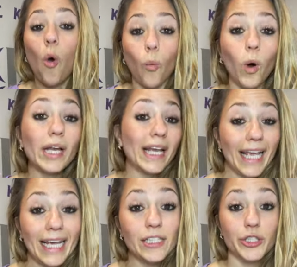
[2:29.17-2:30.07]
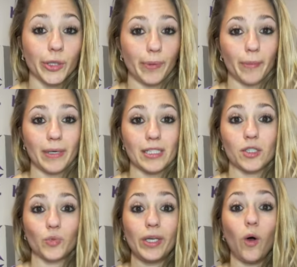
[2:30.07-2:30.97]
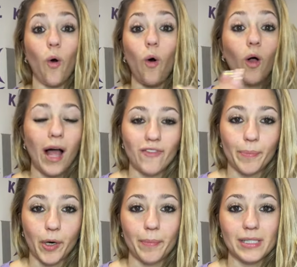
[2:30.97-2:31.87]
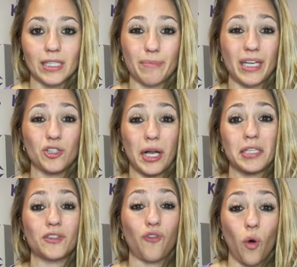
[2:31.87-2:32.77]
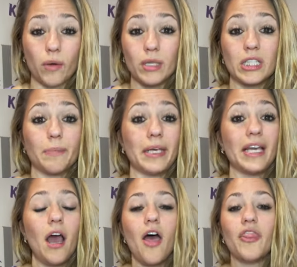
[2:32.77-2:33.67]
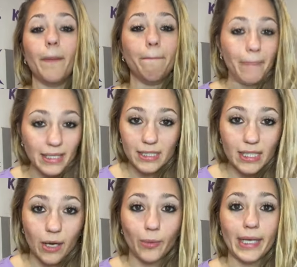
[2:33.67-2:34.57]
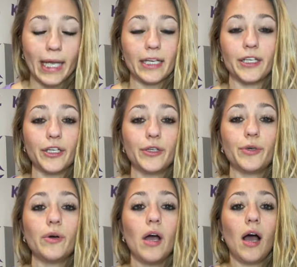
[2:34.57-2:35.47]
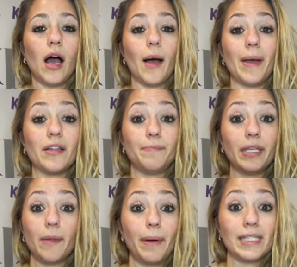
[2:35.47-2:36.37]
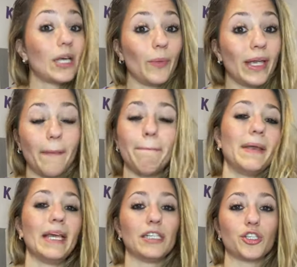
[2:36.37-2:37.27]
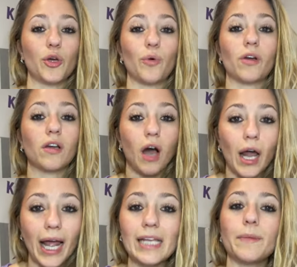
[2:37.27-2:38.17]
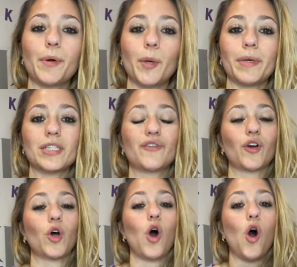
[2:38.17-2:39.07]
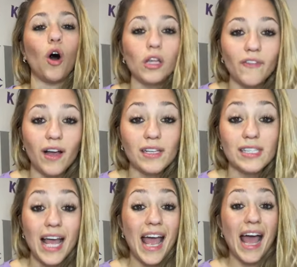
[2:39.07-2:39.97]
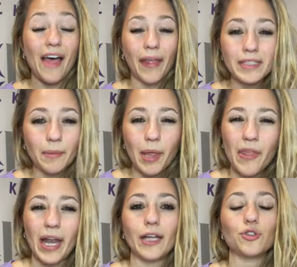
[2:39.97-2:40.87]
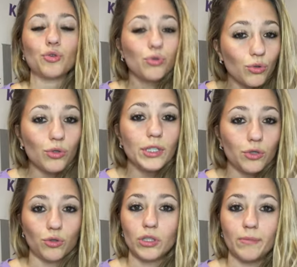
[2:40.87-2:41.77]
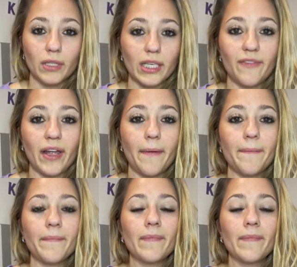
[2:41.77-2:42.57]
what is your purpose? Because we all have a purpose to be transformed, to be the best that we can do, and be the best that we can be. So God has a purpose for all of us. And that's something that I truly, truly believe in.